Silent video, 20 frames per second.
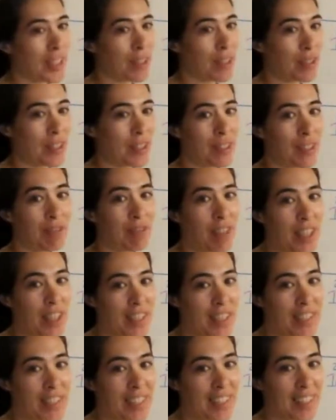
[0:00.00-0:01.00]
first, and I was still
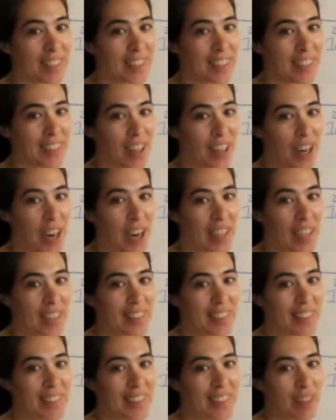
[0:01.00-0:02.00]
investing. All
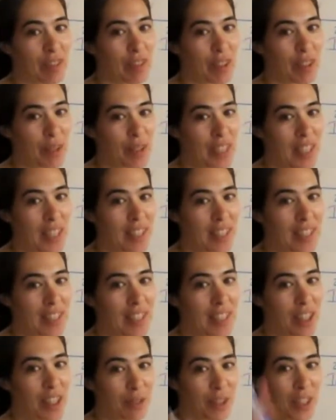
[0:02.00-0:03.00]
right, even though it's kind of
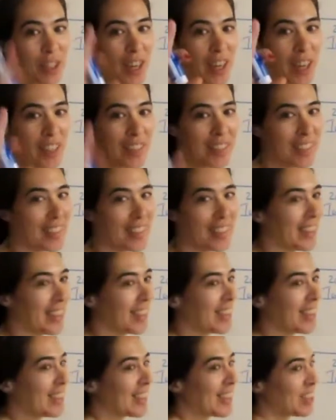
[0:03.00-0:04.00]
slow. Regard.
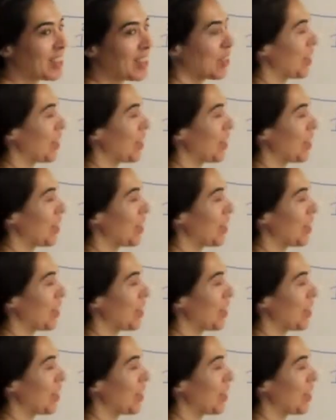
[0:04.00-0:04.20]
Thanks for